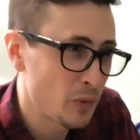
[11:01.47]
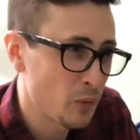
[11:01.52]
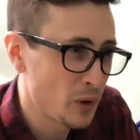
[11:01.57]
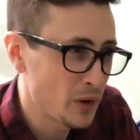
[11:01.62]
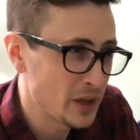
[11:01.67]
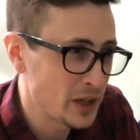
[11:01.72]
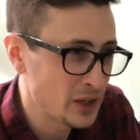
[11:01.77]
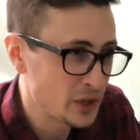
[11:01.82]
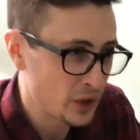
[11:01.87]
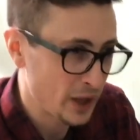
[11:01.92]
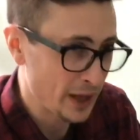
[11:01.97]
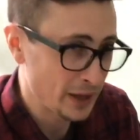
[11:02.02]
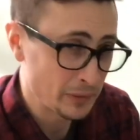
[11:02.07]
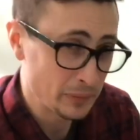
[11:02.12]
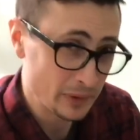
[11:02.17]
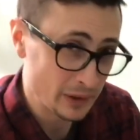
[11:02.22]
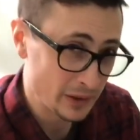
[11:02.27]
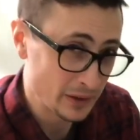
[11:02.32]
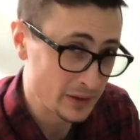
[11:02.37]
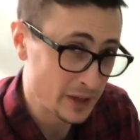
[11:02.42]
where they
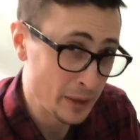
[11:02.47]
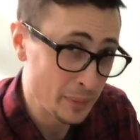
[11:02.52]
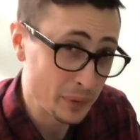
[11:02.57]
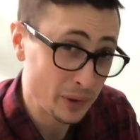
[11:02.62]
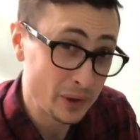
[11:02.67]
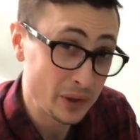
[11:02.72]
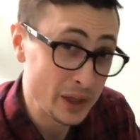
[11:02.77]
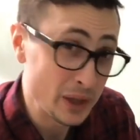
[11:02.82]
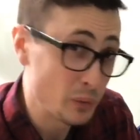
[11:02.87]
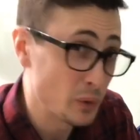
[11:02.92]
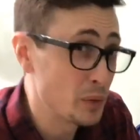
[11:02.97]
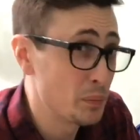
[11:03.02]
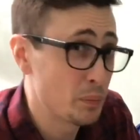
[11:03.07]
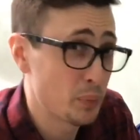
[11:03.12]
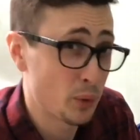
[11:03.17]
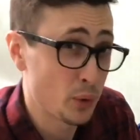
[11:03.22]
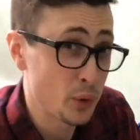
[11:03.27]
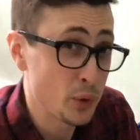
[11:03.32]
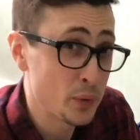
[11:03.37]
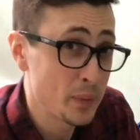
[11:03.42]
typically would
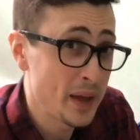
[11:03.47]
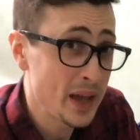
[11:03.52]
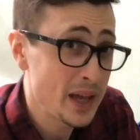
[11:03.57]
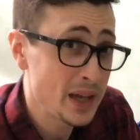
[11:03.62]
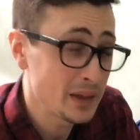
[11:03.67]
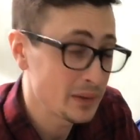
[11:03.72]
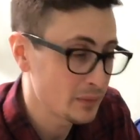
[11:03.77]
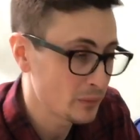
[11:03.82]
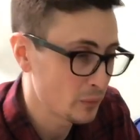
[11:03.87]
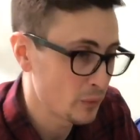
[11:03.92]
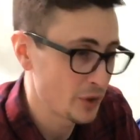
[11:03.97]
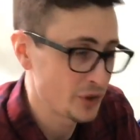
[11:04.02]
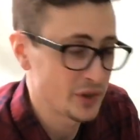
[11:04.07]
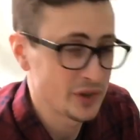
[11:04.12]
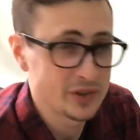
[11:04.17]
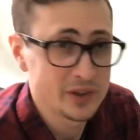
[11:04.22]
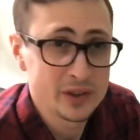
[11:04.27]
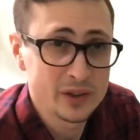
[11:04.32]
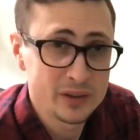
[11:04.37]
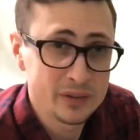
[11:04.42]
brumate, which
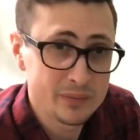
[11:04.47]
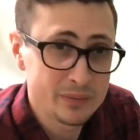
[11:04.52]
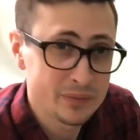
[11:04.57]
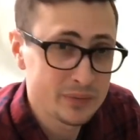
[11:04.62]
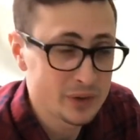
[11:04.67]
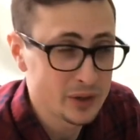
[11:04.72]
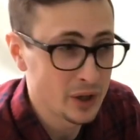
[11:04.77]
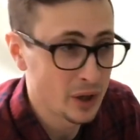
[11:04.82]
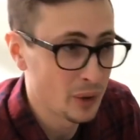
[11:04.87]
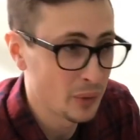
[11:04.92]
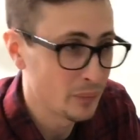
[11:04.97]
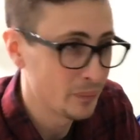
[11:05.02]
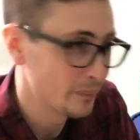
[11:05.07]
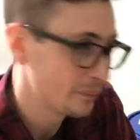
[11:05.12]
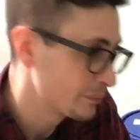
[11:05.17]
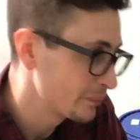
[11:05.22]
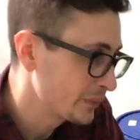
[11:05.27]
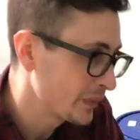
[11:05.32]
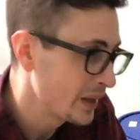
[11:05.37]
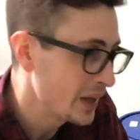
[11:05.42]
is an
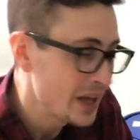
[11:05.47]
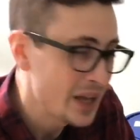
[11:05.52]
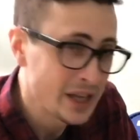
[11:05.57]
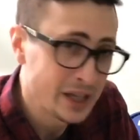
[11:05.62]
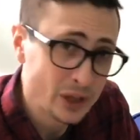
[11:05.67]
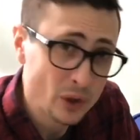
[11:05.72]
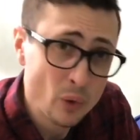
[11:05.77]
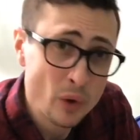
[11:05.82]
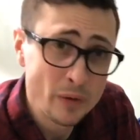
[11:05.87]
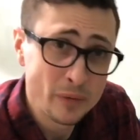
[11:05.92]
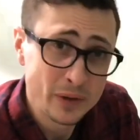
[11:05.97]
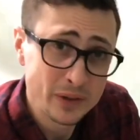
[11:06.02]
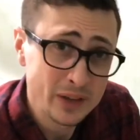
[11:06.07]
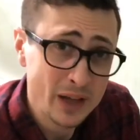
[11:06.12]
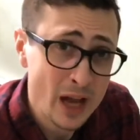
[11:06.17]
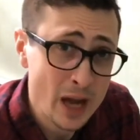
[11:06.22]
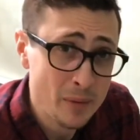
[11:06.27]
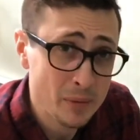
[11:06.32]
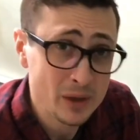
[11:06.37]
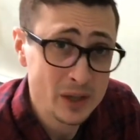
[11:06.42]
equivalent to
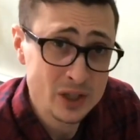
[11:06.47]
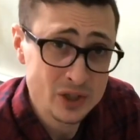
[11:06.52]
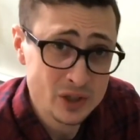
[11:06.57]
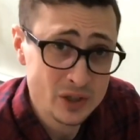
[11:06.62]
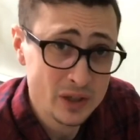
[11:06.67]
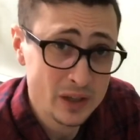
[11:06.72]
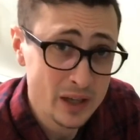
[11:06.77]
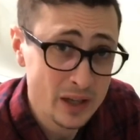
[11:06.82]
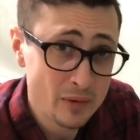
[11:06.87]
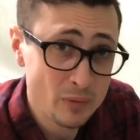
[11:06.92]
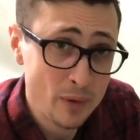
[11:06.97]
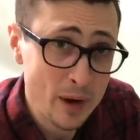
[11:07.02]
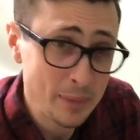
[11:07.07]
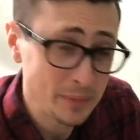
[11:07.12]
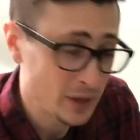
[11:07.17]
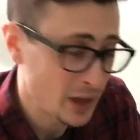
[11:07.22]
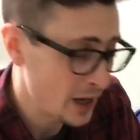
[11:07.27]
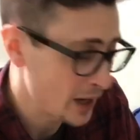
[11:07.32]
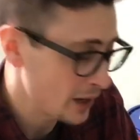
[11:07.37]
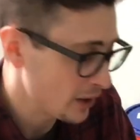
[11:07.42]
hibernation in
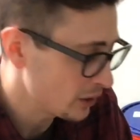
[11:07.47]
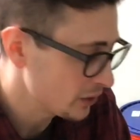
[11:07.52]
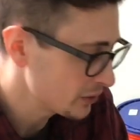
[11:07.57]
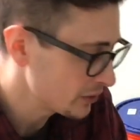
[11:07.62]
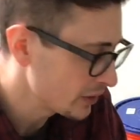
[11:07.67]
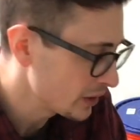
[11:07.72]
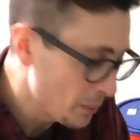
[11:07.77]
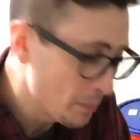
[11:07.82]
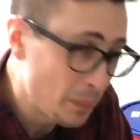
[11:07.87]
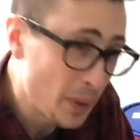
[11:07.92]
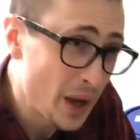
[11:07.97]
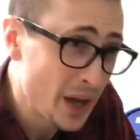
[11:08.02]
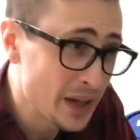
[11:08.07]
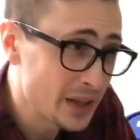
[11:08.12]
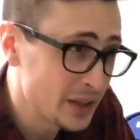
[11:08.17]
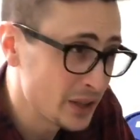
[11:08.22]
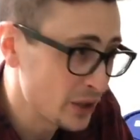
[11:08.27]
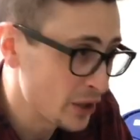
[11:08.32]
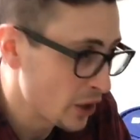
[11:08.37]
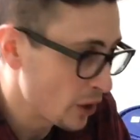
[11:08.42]
reptiles.
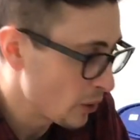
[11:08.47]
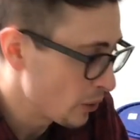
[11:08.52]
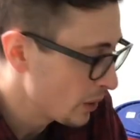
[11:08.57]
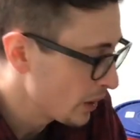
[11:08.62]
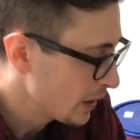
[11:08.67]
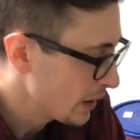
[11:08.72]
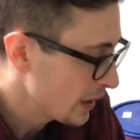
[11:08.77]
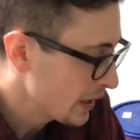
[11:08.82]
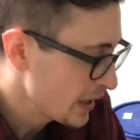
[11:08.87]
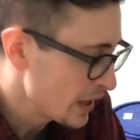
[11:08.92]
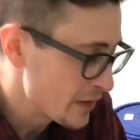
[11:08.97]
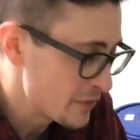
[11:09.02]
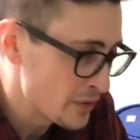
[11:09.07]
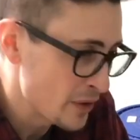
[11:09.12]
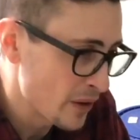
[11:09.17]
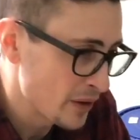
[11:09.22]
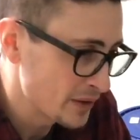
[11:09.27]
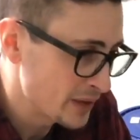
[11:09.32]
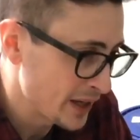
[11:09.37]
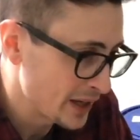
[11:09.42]
But, if you
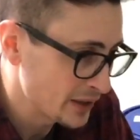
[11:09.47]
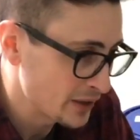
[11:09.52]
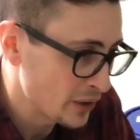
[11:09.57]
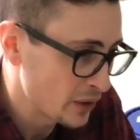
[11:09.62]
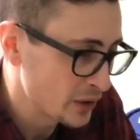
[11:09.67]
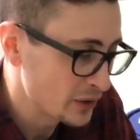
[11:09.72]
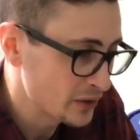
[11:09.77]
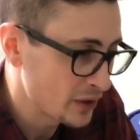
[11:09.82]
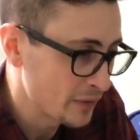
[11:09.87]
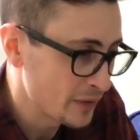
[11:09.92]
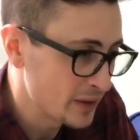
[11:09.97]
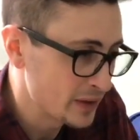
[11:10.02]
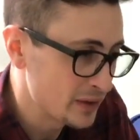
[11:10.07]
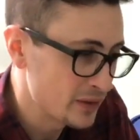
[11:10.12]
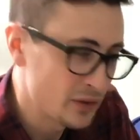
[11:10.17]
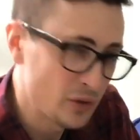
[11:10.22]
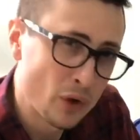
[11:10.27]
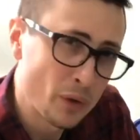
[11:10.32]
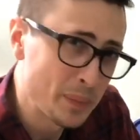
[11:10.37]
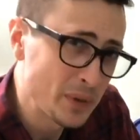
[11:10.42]
ever take notice of
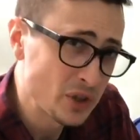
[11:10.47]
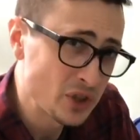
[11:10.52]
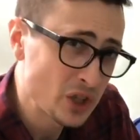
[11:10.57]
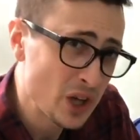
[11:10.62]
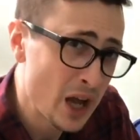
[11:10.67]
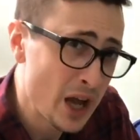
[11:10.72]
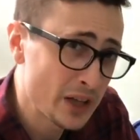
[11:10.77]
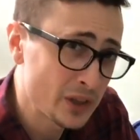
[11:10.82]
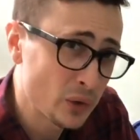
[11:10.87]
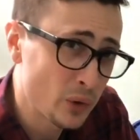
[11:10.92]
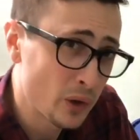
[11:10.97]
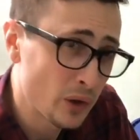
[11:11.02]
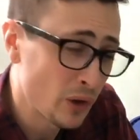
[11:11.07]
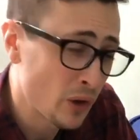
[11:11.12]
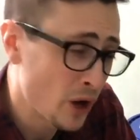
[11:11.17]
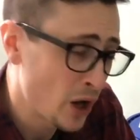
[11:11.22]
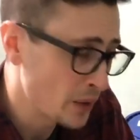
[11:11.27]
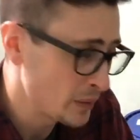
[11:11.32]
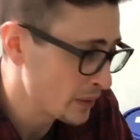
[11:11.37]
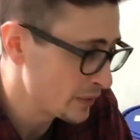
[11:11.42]
it, don't be shocked or
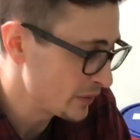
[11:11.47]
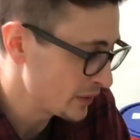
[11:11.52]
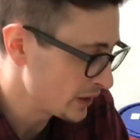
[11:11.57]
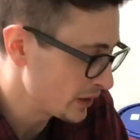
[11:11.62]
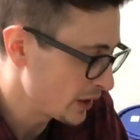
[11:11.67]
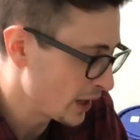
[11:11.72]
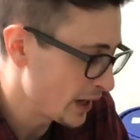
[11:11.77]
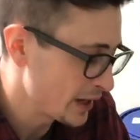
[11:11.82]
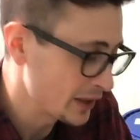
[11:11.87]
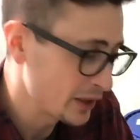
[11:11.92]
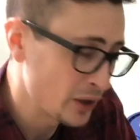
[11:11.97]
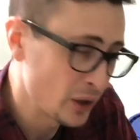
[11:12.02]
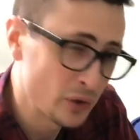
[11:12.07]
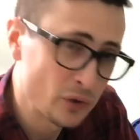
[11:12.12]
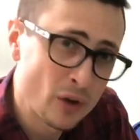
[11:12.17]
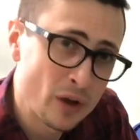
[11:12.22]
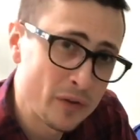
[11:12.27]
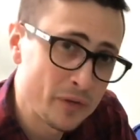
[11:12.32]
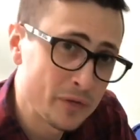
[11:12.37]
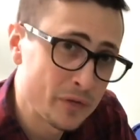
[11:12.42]
alarmed if he kind of goes
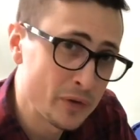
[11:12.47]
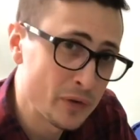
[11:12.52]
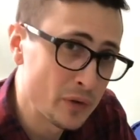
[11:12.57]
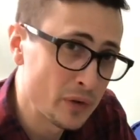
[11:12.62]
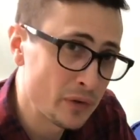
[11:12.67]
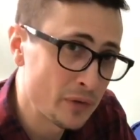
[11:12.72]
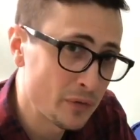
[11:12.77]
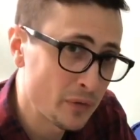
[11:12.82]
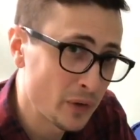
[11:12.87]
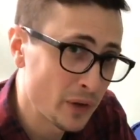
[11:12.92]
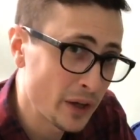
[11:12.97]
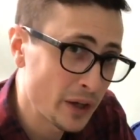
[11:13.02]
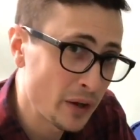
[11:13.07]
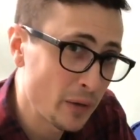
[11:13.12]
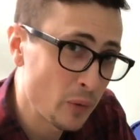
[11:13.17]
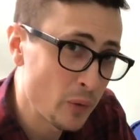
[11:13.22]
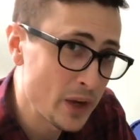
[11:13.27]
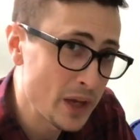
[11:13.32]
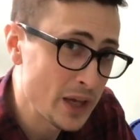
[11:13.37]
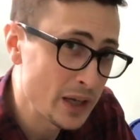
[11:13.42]
off food for like a
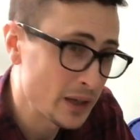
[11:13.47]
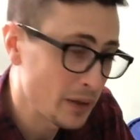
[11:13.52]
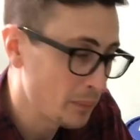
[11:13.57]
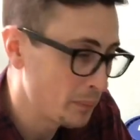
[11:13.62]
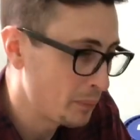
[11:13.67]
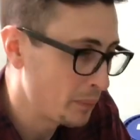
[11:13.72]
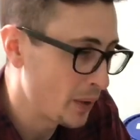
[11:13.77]
week.